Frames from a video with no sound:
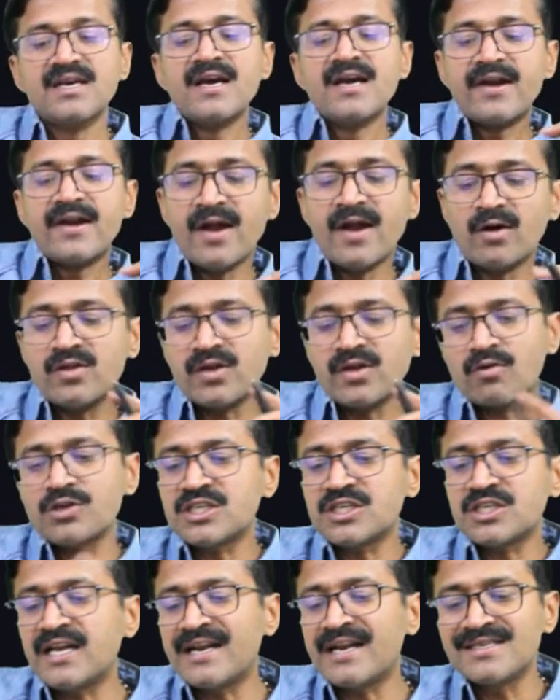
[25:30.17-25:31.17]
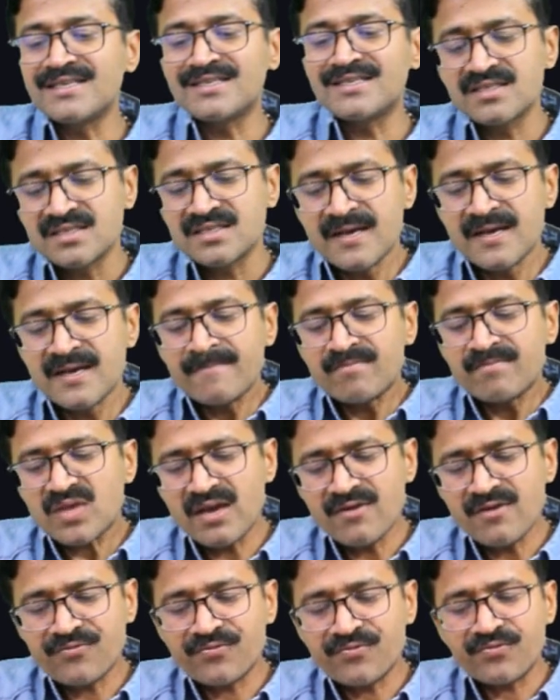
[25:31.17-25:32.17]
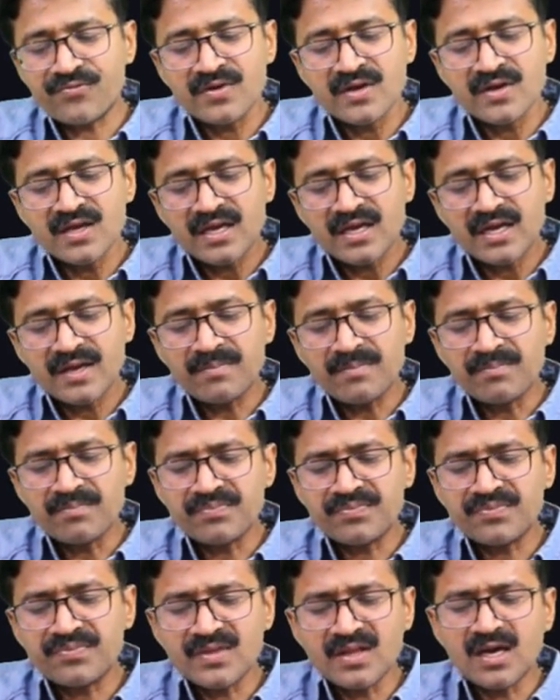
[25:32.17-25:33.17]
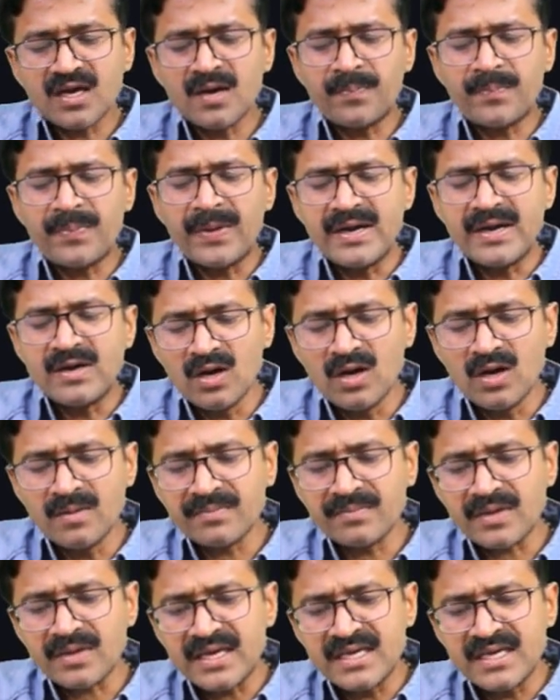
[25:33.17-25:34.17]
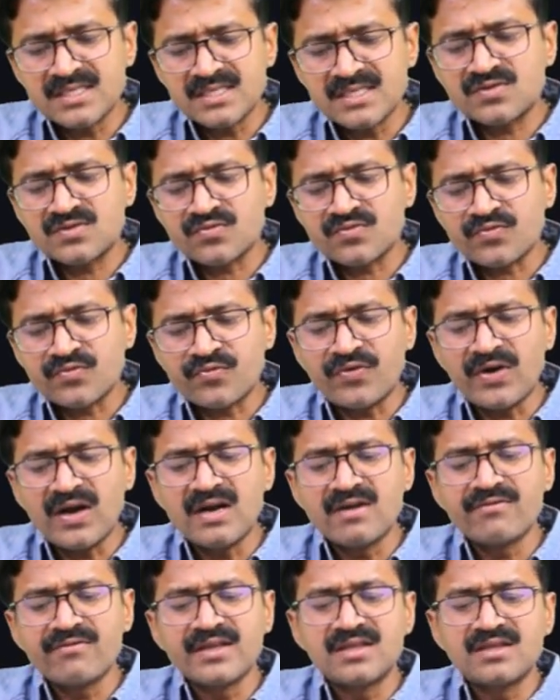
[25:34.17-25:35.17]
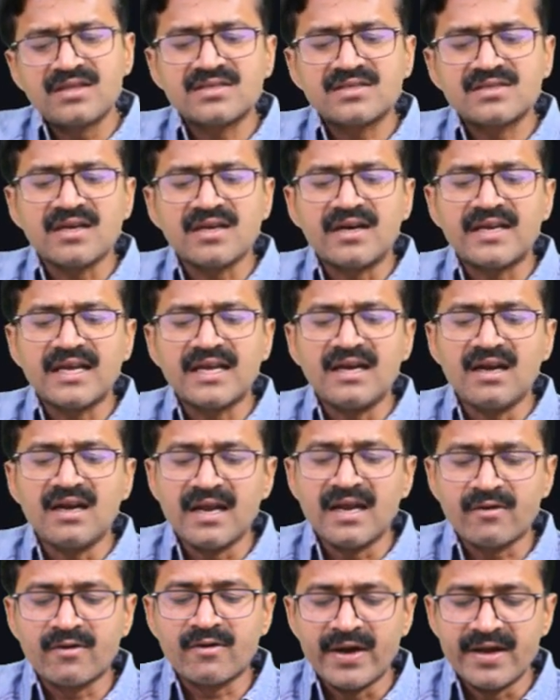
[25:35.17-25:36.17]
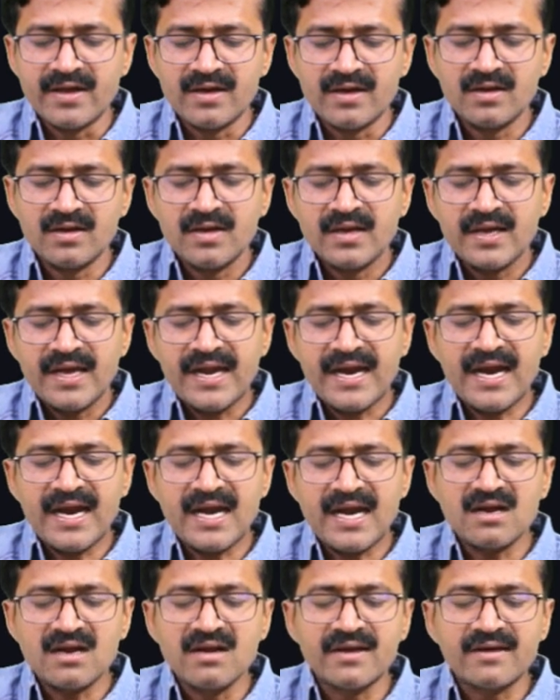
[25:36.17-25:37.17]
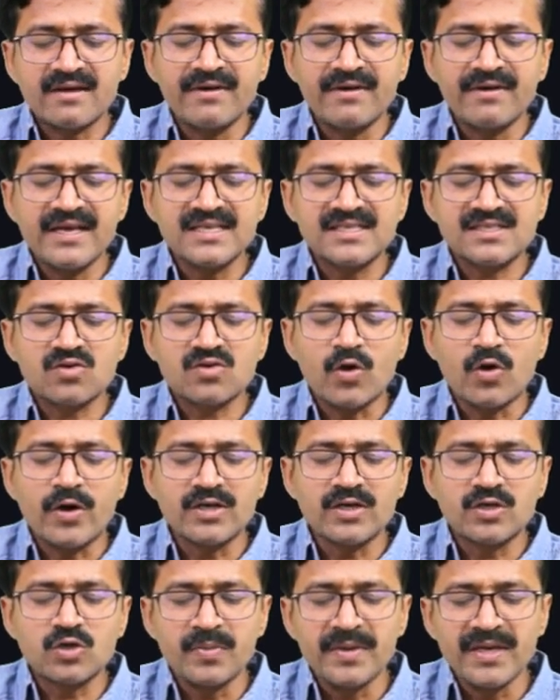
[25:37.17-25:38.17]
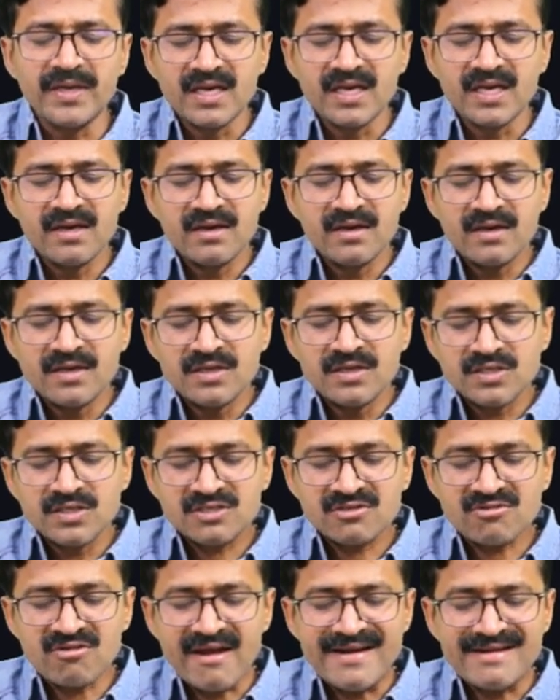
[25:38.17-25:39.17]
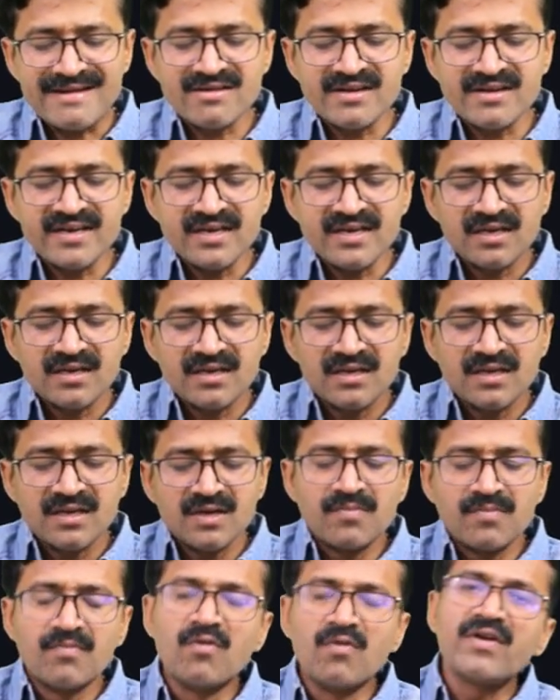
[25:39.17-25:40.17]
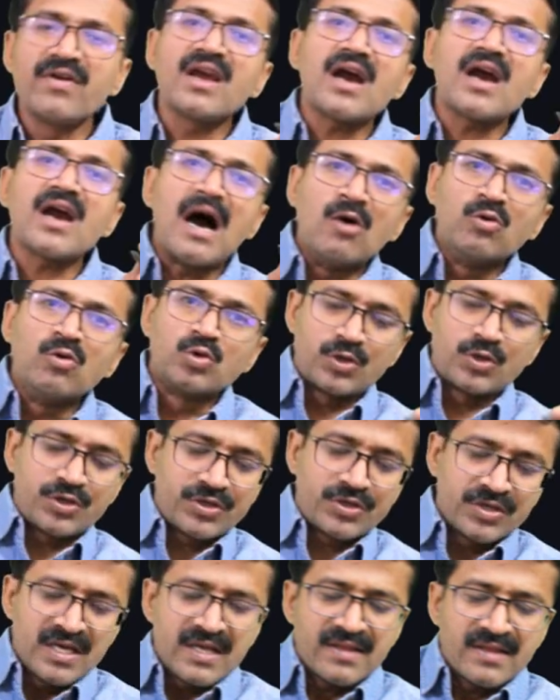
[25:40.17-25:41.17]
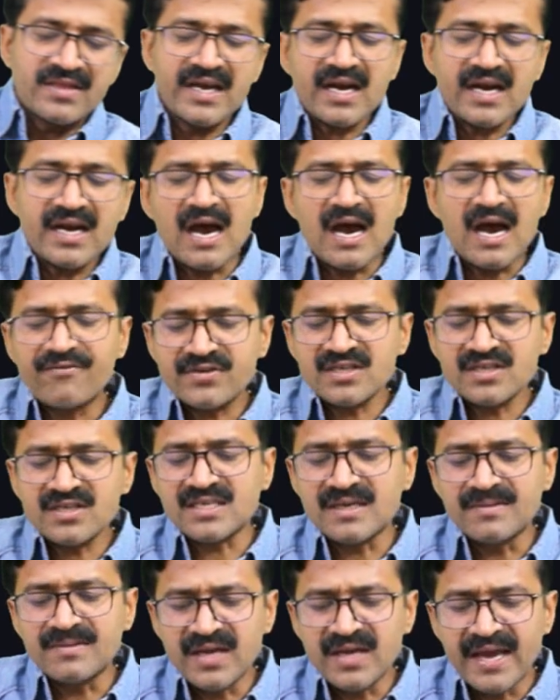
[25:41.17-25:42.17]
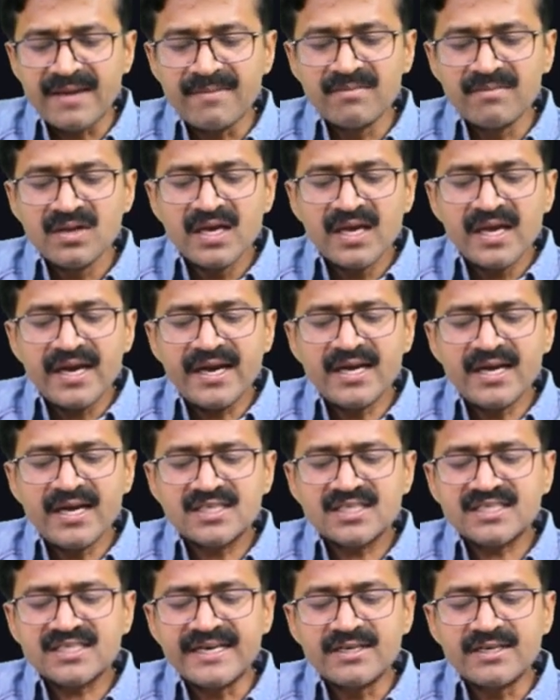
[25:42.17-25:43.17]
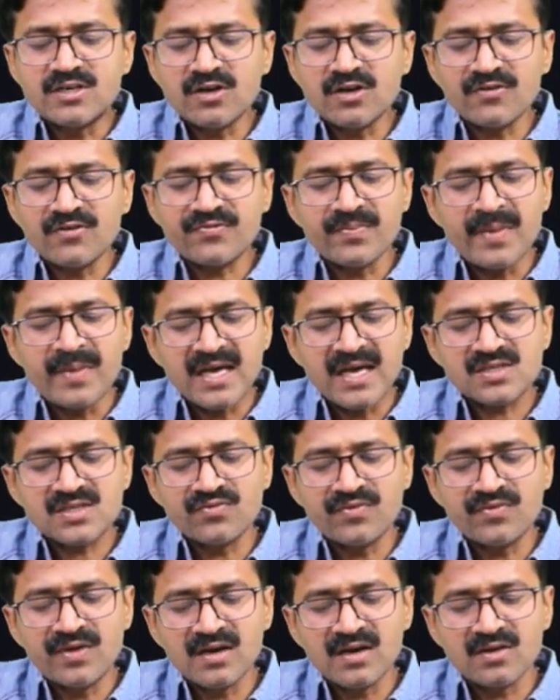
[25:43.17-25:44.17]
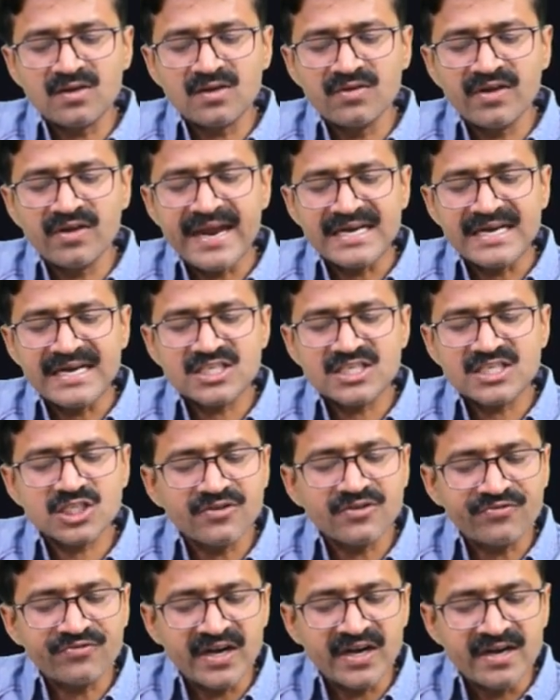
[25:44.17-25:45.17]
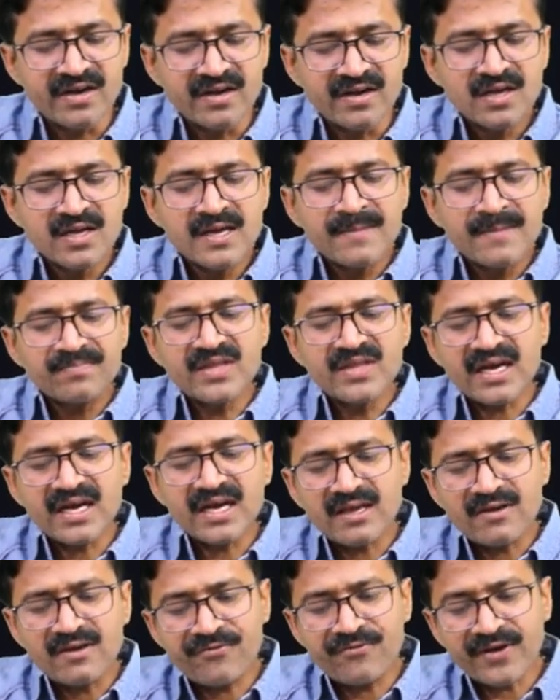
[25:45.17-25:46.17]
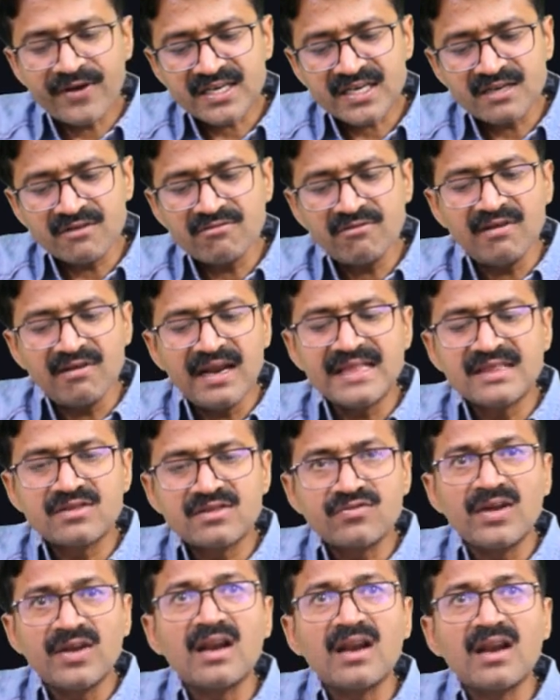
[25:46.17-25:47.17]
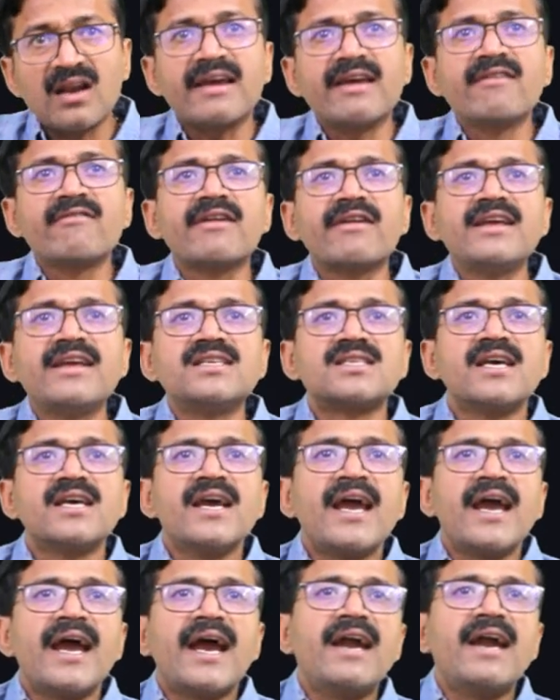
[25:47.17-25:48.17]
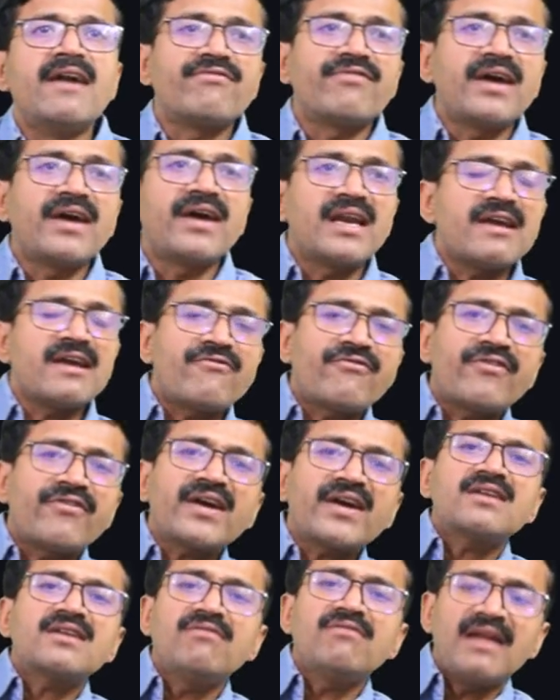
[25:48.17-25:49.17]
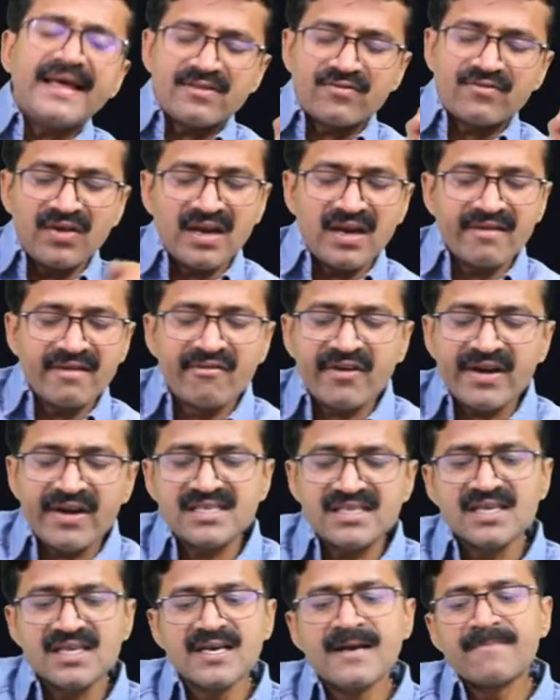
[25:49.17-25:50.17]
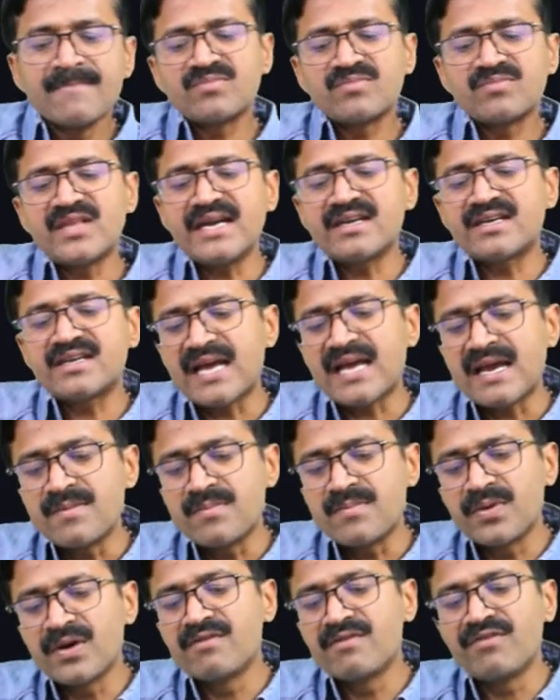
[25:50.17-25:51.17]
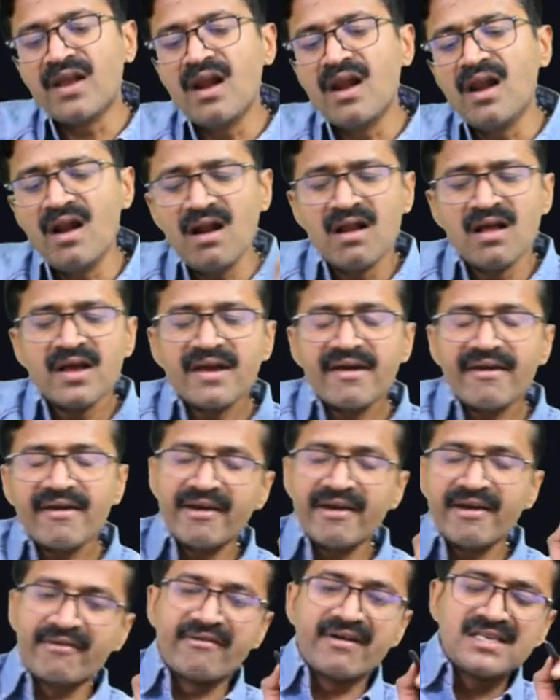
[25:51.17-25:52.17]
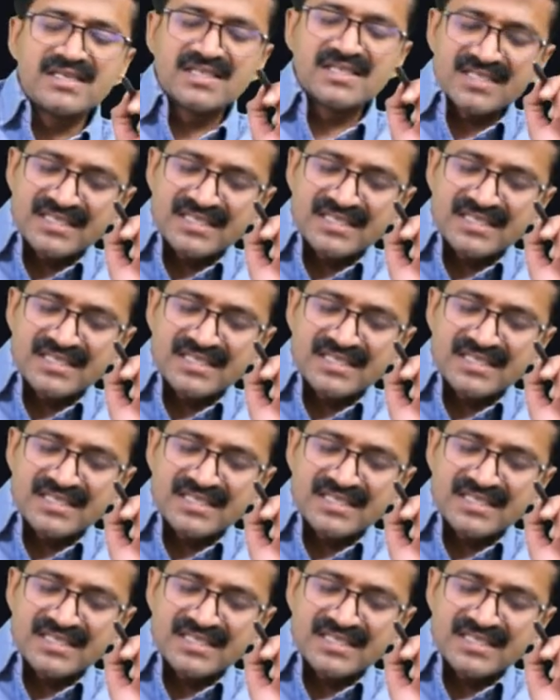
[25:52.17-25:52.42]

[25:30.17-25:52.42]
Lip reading: Now the question arises, if a pendulum is filled with certain liquid and liquid is going to be slightly moving out, then after some time its center of mass will get shifted, then effective length will increase, and when effective length will increase, then time period will increase.